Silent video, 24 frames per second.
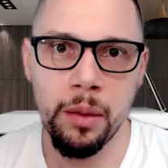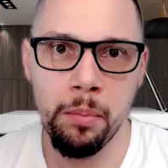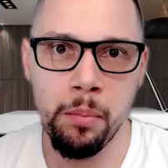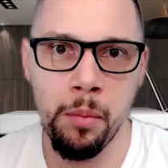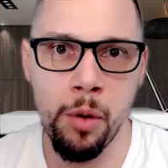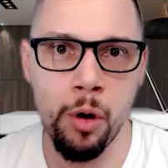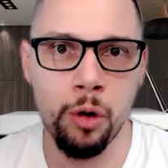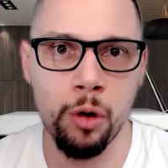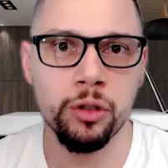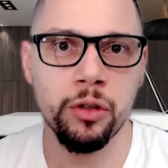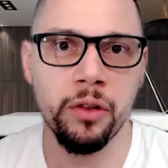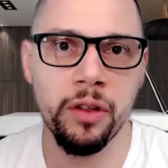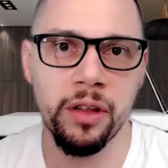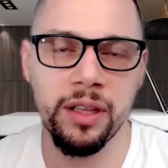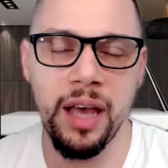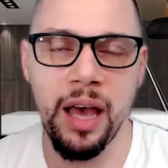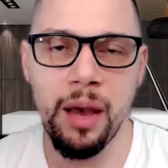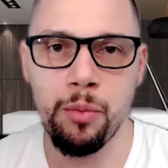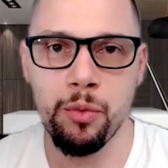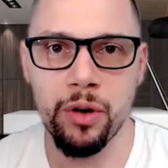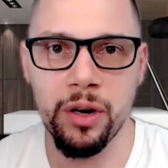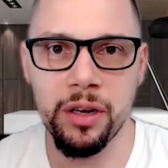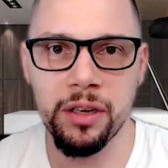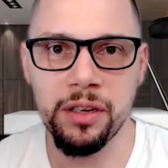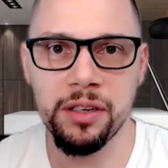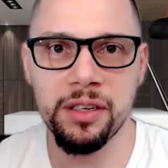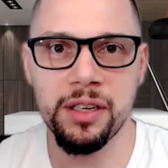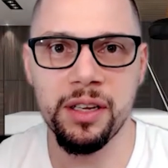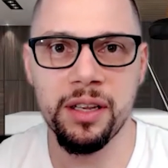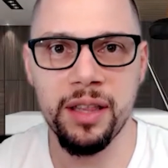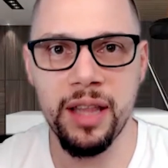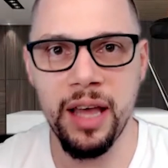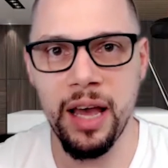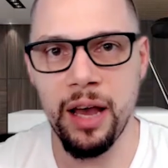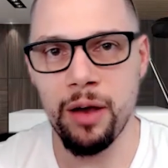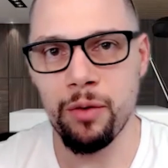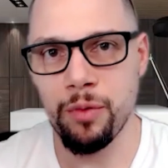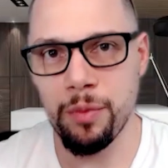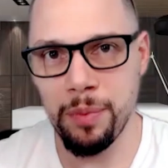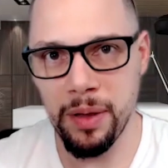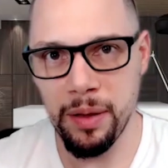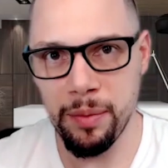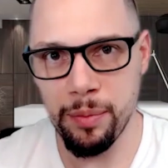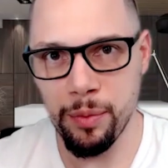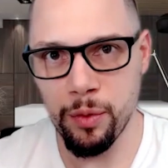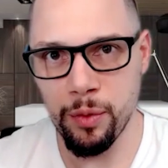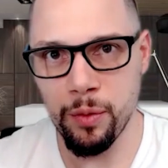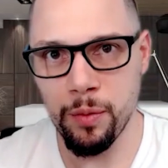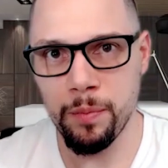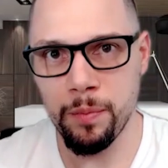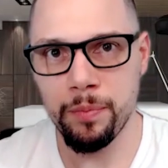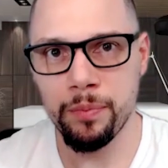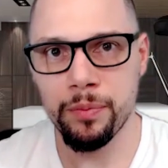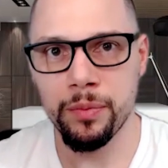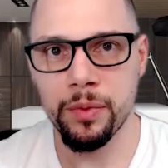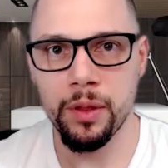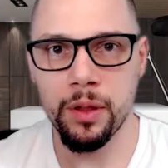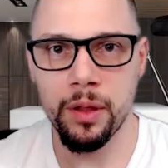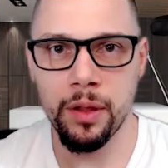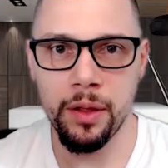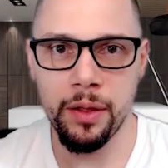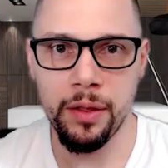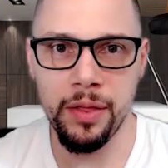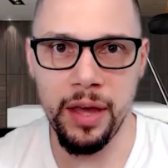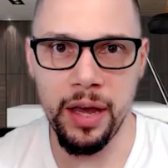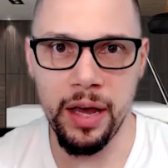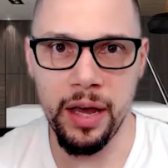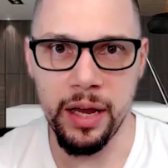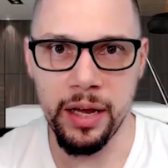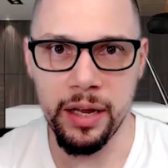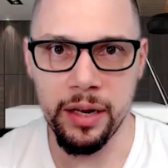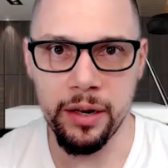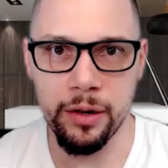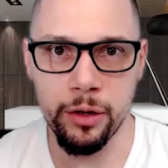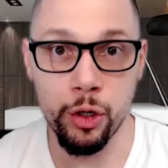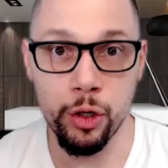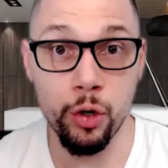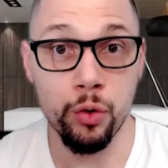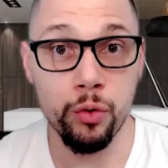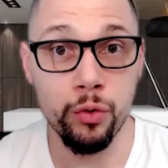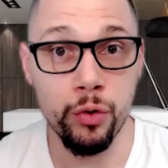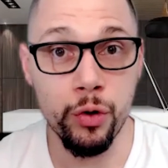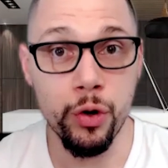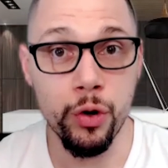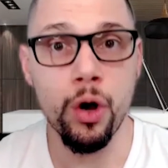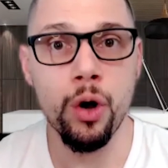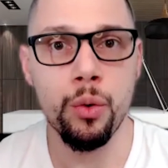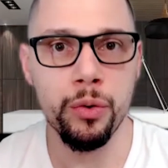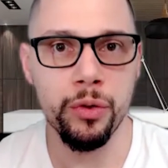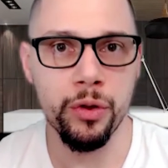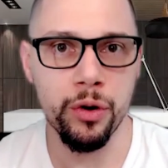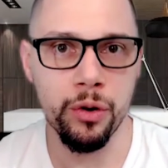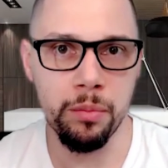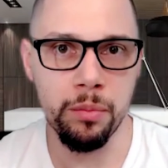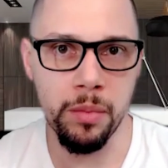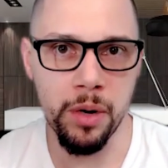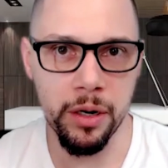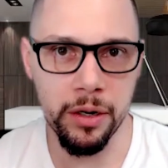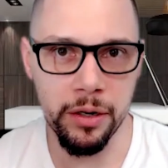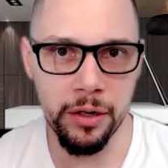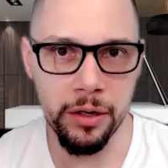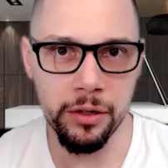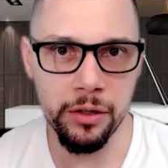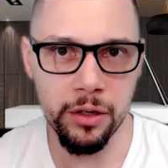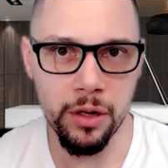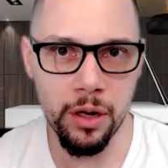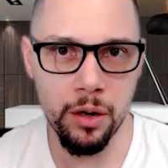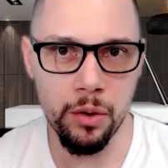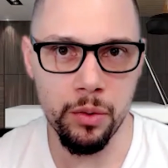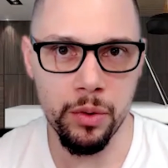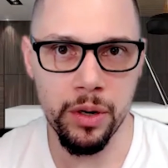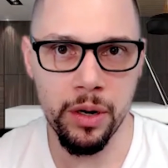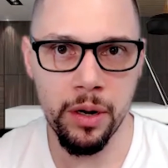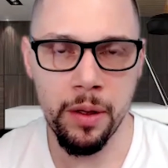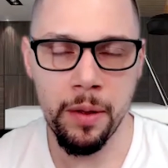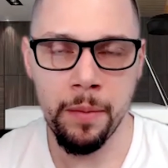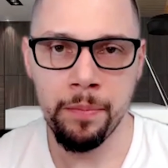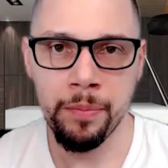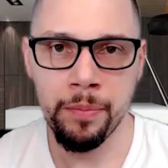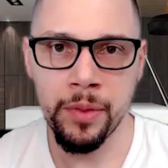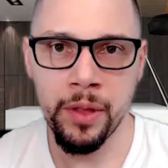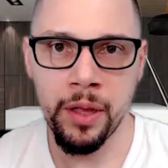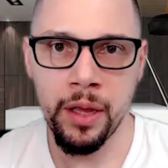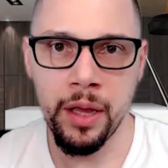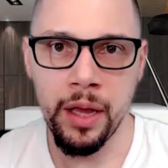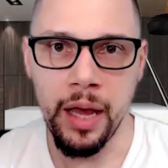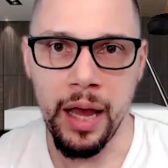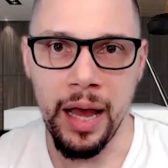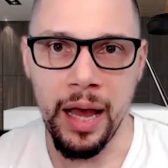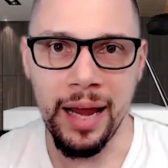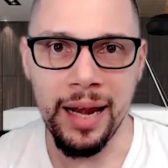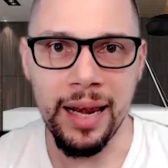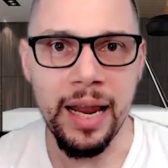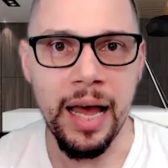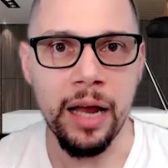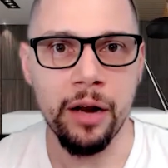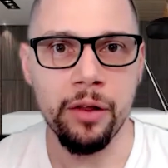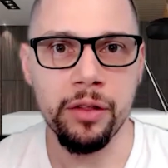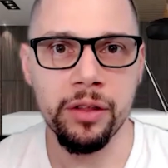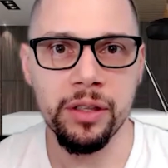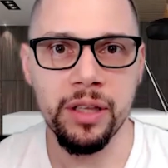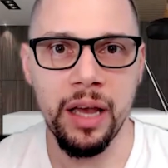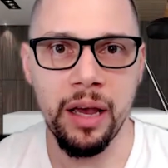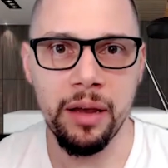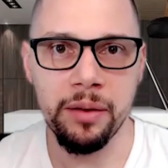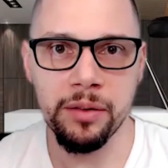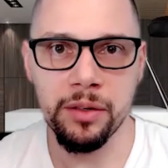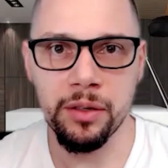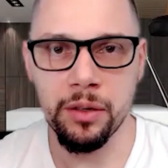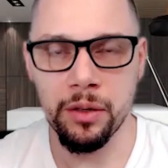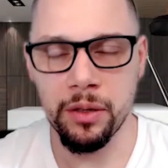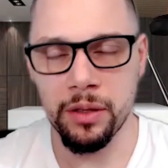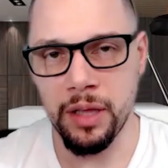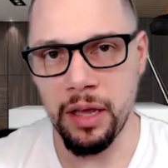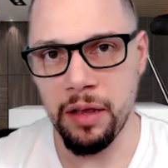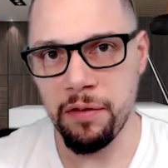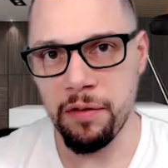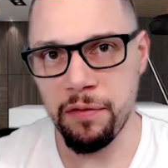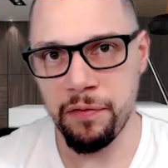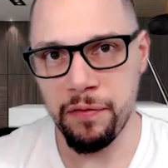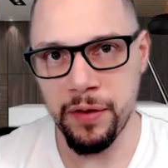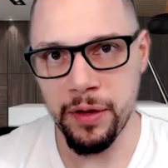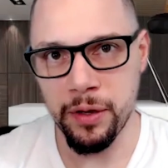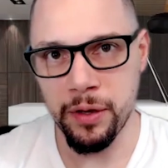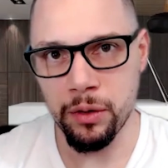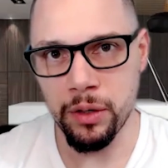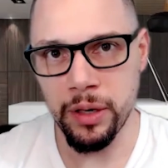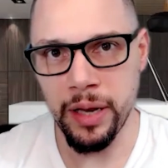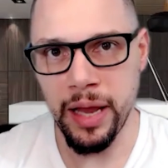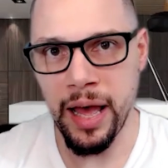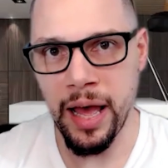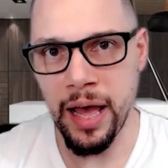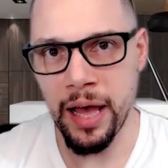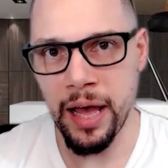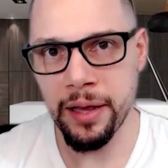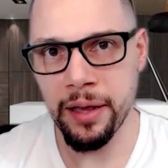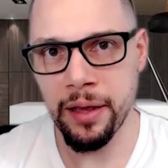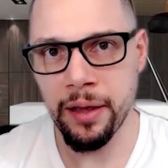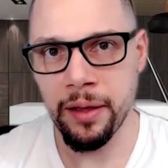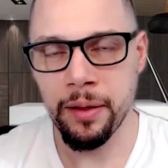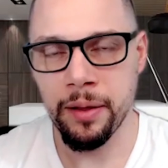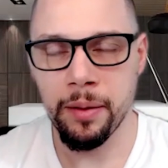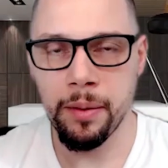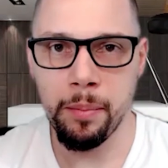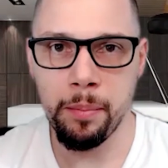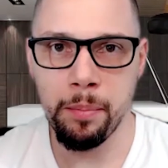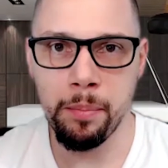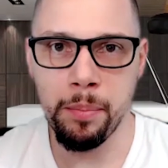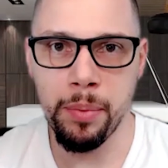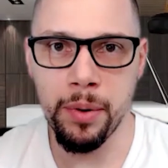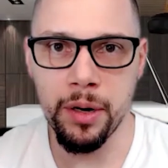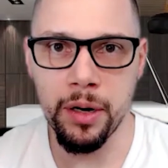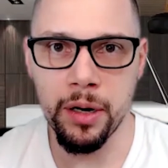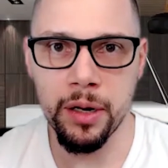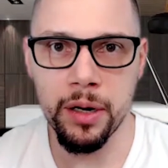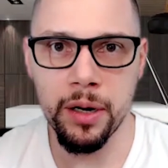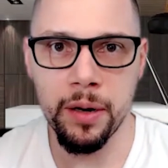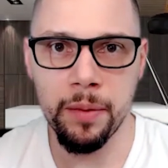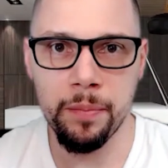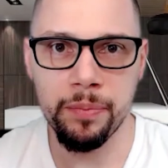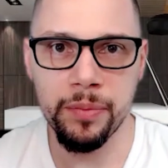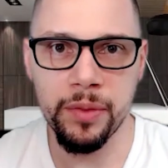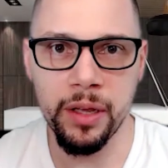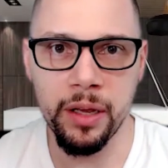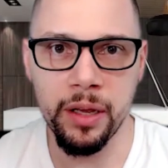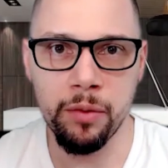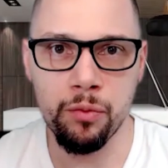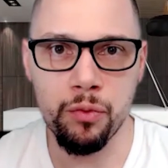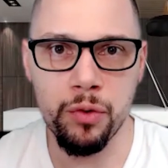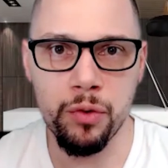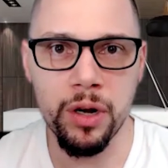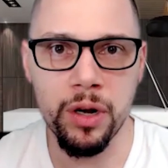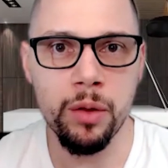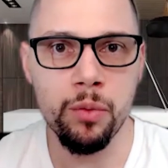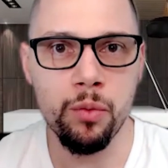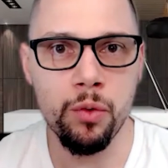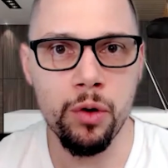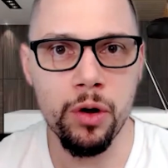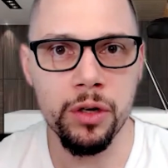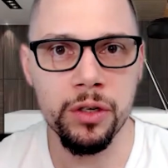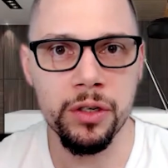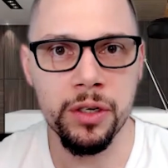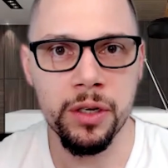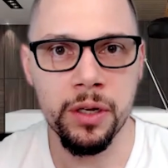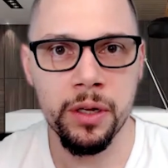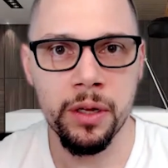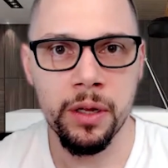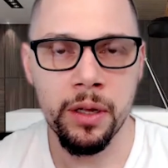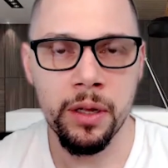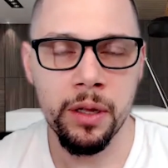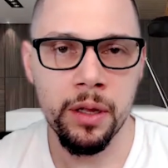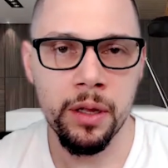Most of the time when I sit down with people that don't know where their money's going, a lot of the times they feel lack, but it really was